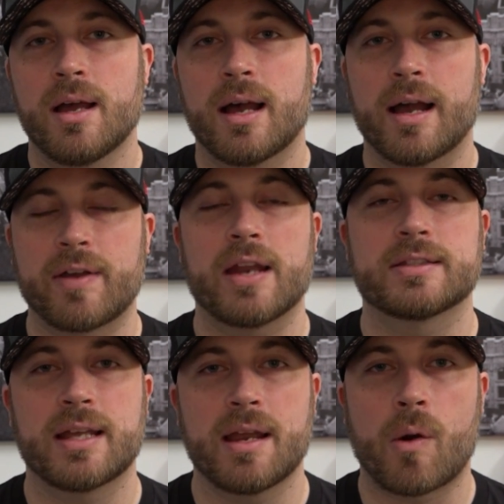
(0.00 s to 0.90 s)
I've got to
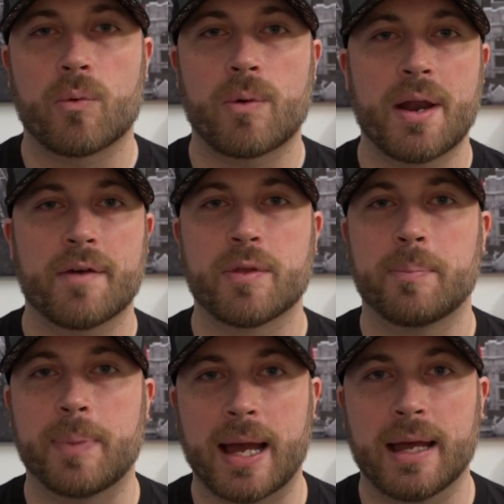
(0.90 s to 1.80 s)
say right off the
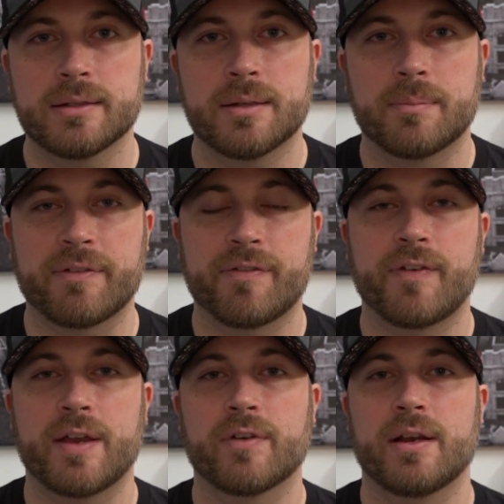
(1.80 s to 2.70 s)
bat, my
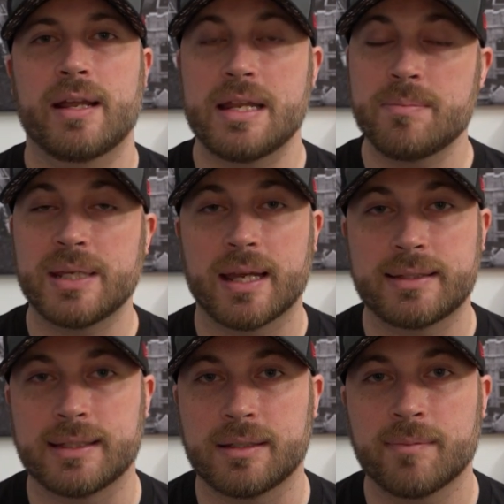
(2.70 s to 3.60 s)
favorite NBA
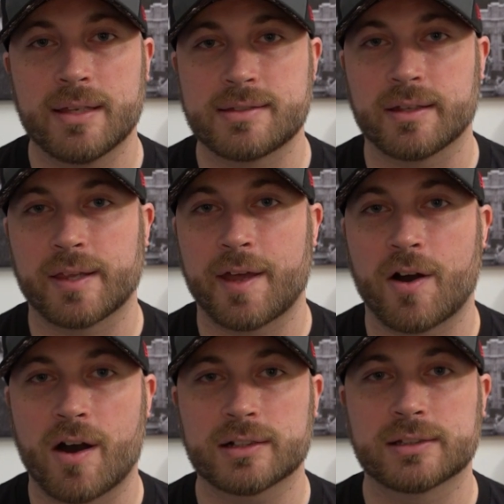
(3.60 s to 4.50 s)
team is the Atlanta
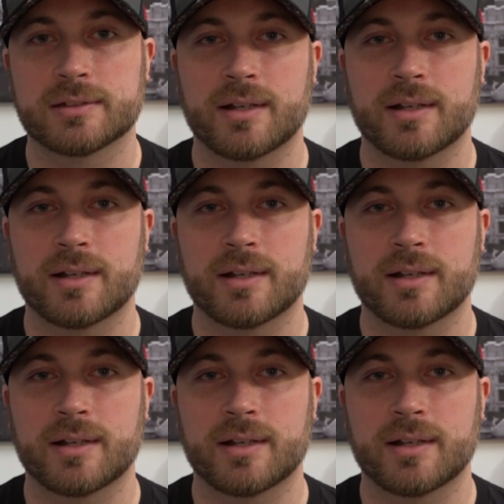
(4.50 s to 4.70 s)
Hawks.